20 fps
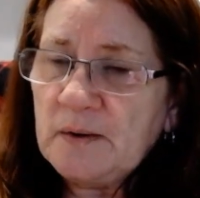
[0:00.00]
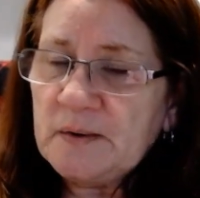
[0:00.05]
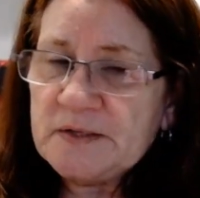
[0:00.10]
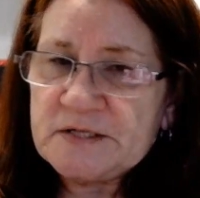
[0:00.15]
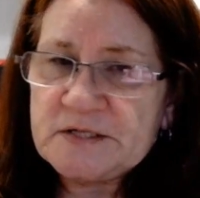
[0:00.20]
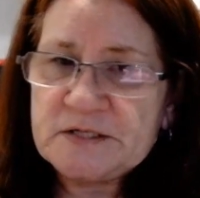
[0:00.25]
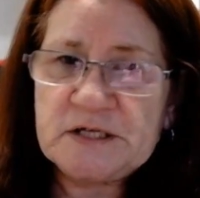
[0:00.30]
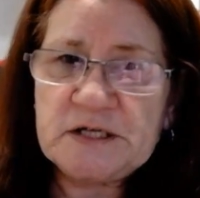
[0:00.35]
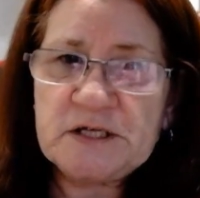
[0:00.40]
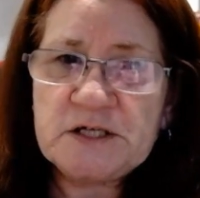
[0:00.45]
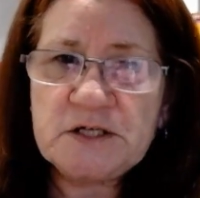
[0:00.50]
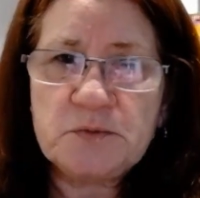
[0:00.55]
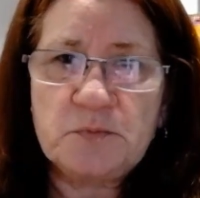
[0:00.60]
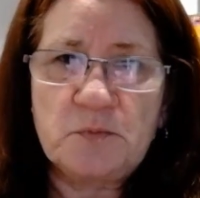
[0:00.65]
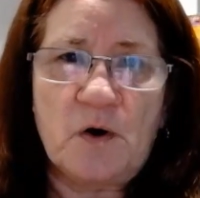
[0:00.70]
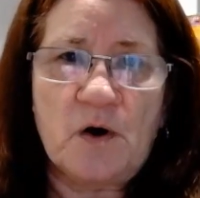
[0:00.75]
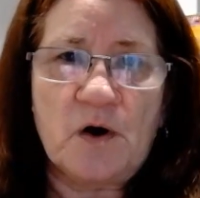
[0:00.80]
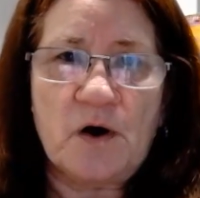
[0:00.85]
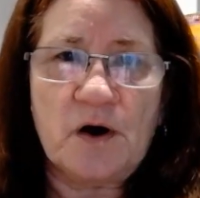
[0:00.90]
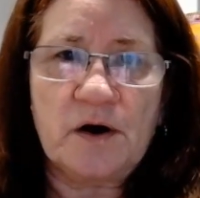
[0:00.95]
stitch
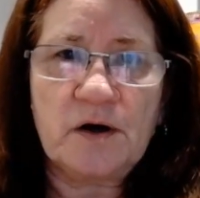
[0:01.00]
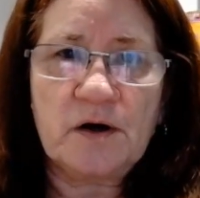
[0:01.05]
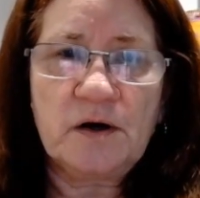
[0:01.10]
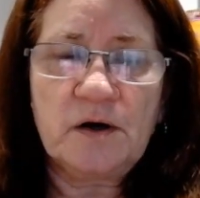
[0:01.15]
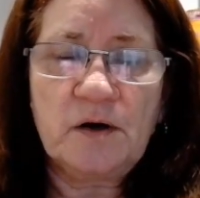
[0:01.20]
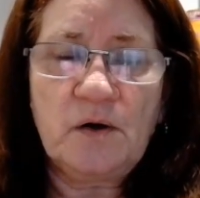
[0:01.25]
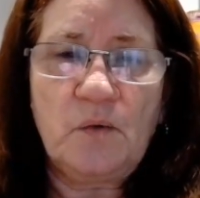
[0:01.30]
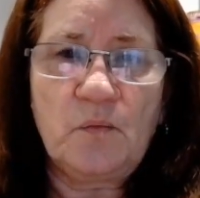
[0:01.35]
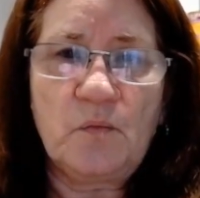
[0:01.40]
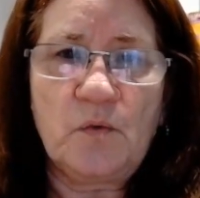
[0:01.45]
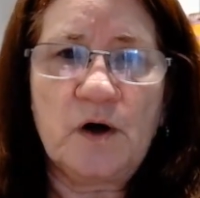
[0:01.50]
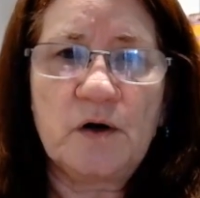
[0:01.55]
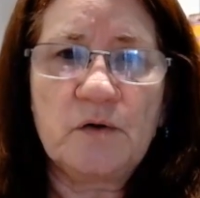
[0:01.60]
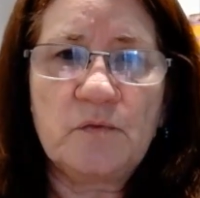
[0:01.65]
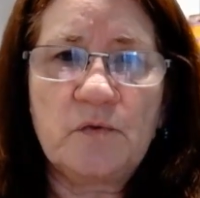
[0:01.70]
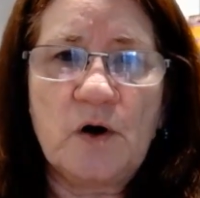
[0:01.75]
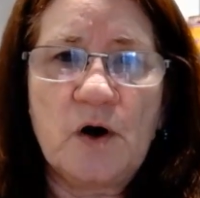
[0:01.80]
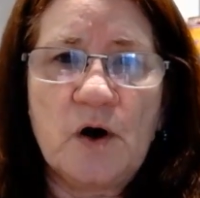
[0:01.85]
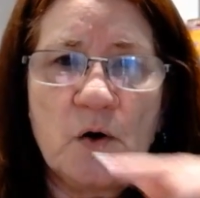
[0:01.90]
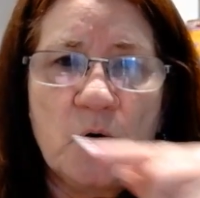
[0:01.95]
mark 1
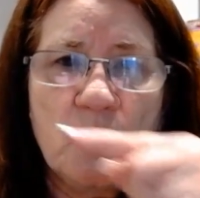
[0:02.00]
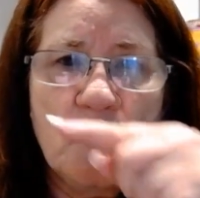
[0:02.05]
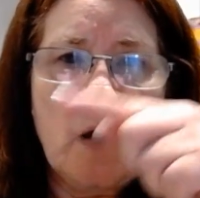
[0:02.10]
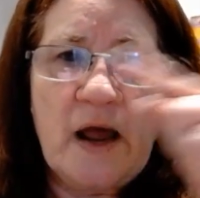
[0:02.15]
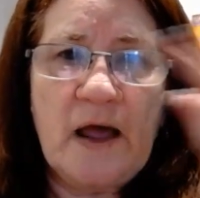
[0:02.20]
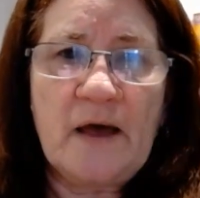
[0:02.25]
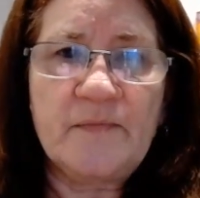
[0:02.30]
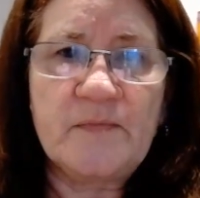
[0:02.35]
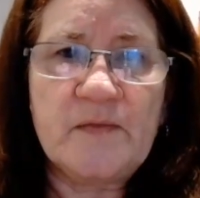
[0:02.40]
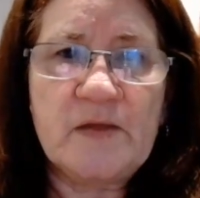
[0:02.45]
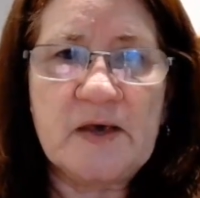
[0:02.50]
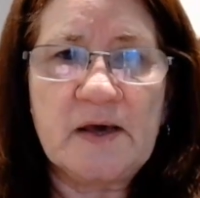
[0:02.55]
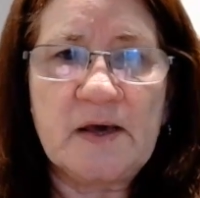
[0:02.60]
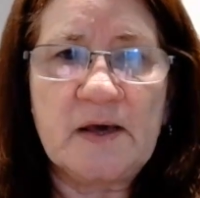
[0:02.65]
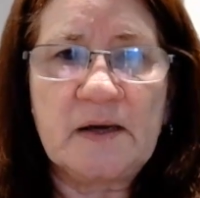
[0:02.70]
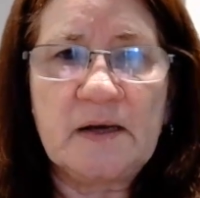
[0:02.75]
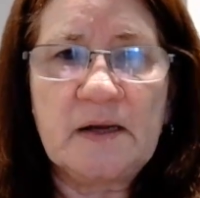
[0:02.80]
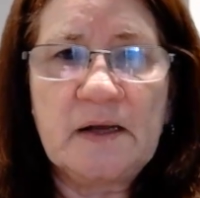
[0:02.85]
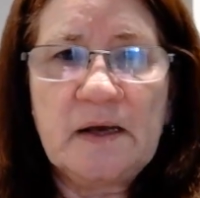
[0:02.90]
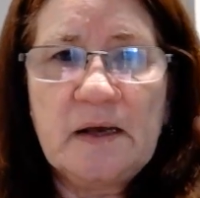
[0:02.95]
row and
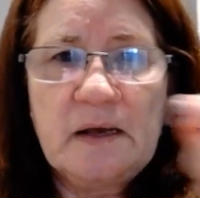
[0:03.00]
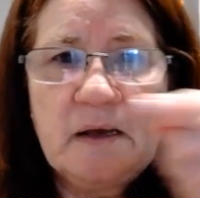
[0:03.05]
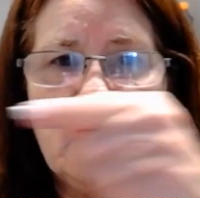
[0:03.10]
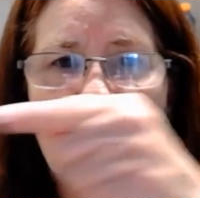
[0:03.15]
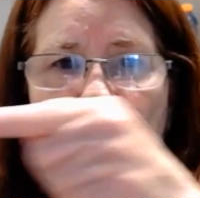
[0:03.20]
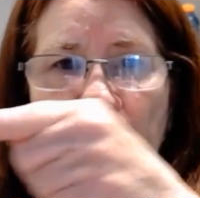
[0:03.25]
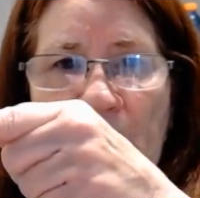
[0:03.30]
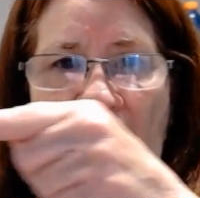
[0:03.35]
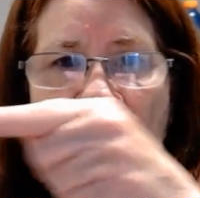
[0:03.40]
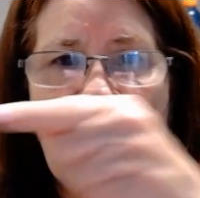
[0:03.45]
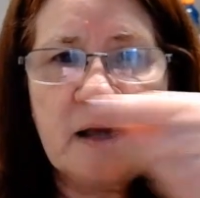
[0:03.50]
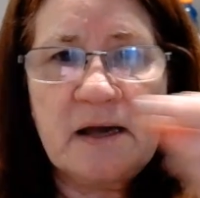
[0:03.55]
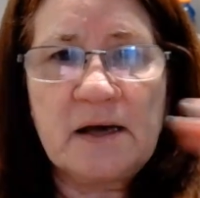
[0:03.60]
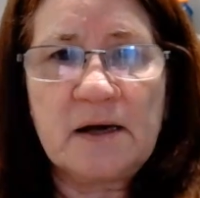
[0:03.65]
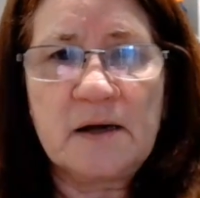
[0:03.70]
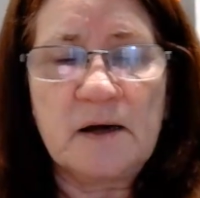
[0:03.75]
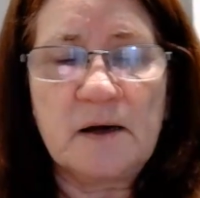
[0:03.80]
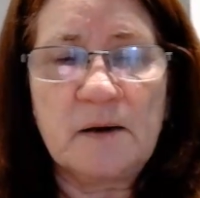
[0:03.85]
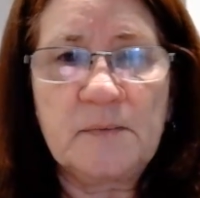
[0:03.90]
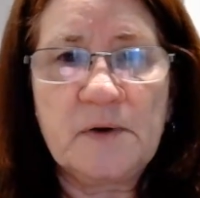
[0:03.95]
then back
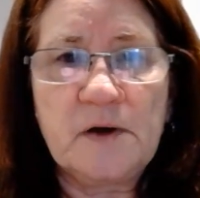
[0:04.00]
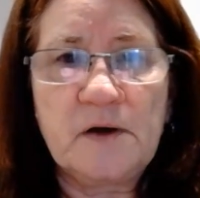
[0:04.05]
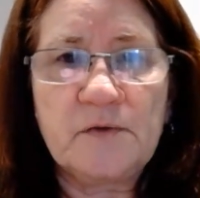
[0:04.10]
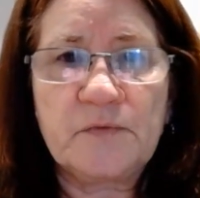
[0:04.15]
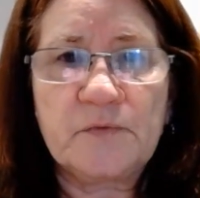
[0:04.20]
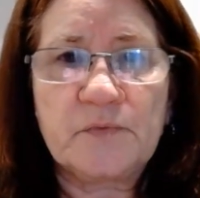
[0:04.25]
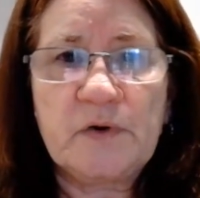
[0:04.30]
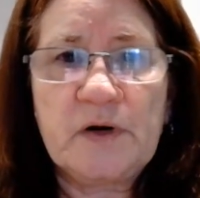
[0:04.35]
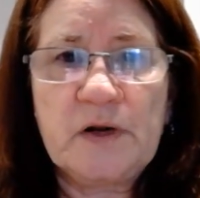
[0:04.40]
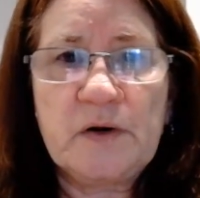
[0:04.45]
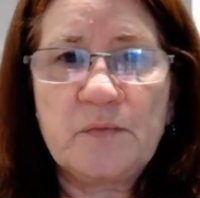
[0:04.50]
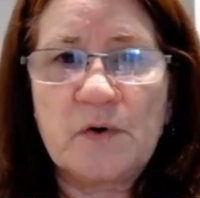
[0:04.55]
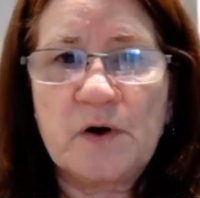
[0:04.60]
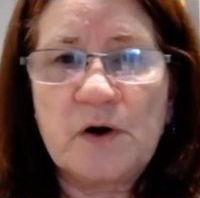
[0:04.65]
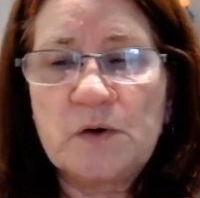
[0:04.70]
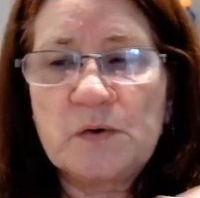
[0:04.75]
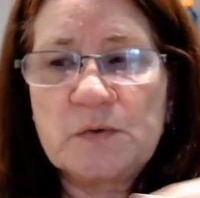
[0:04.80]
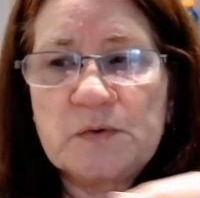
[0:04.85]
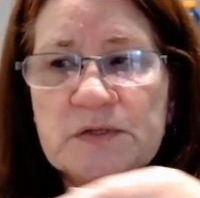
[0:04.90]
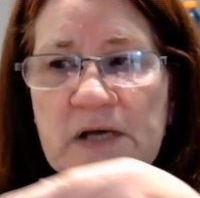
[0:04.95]
up 3
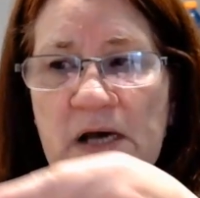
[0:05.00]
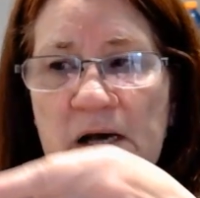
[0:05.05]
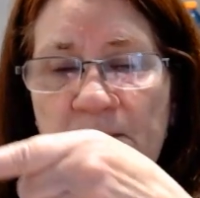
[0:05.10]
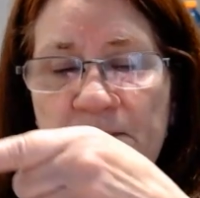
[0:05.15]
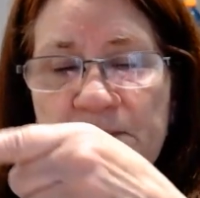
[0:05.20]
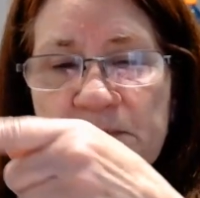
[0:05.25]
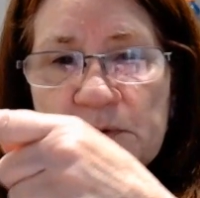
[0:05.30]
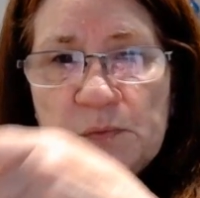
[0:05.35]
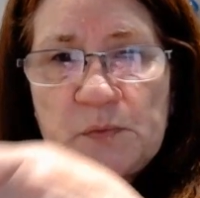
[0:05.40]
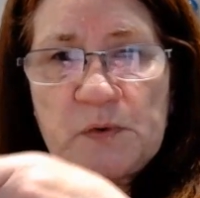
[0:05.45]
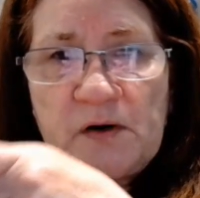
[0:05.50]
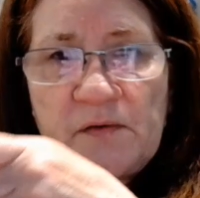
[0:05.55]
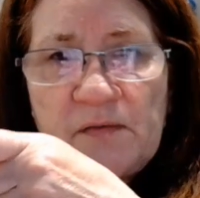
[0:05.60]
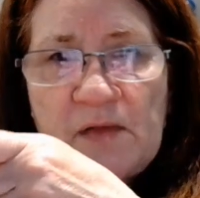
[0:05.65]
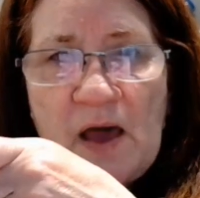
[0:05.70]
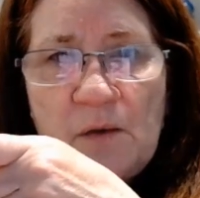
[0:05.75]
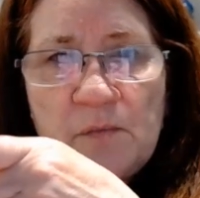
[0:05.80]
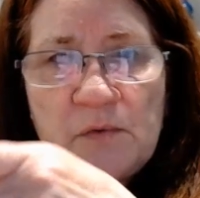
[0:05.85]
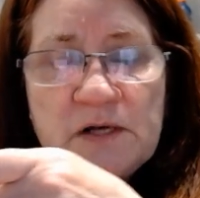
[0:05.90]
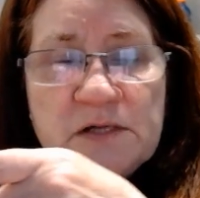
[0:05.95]
rows up to where
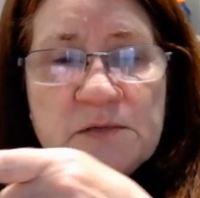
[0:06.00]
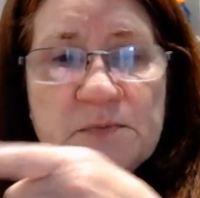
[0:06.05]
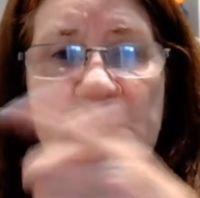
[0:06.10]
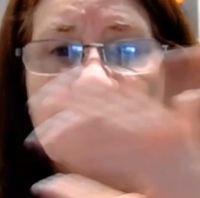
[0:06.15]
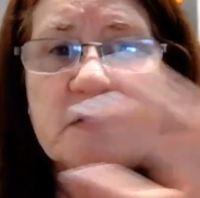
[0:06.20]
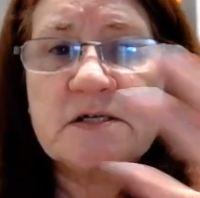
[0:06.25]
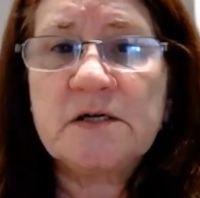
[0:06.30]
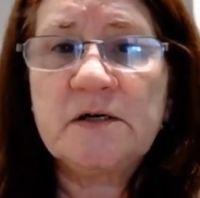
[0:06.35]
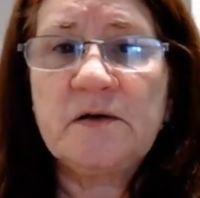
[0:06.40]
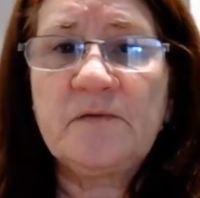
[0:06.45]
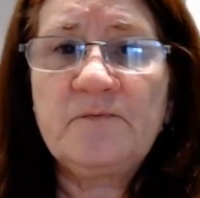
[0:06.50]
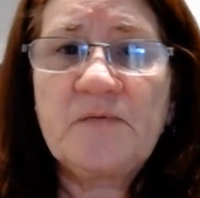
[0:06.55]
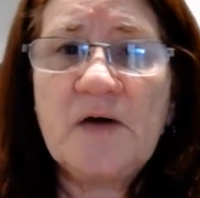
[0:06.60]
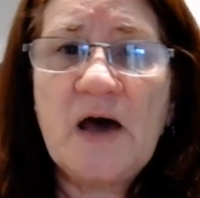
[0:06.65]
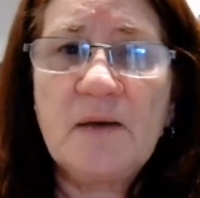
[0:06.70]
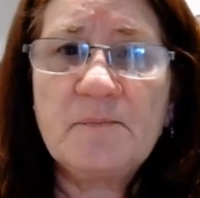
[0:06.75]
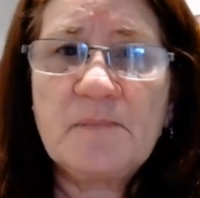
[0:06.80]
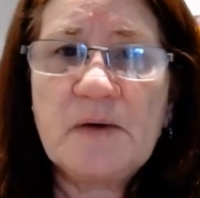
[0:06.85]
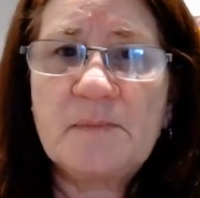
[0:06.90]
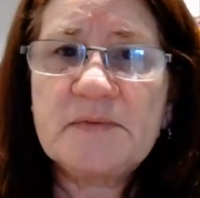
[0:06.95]
that was because I couldn't
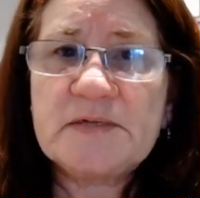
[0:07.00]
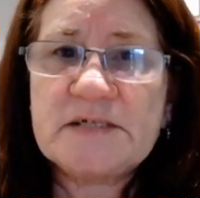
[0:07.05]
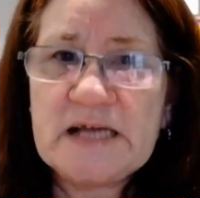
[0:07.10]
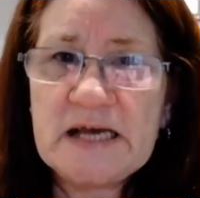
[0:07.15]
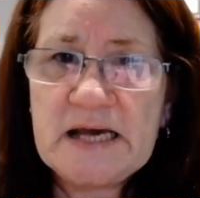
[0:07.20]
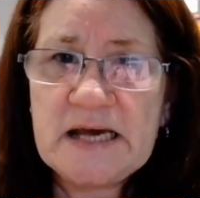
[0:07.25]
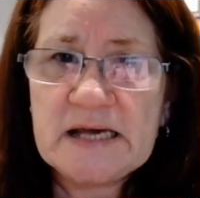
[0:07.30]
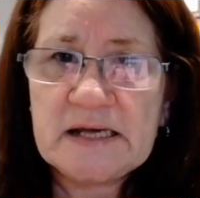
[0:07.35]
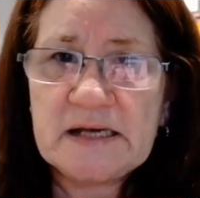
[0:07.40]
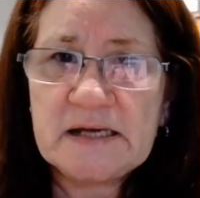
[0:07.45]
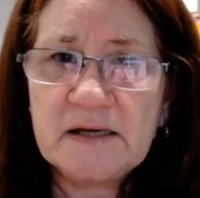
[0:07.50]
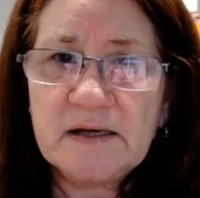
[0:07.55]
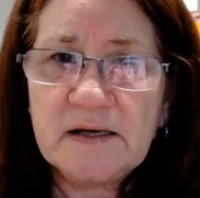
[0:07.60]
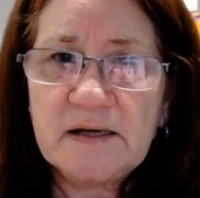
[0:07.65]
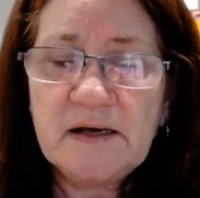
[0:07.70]
find my mistake.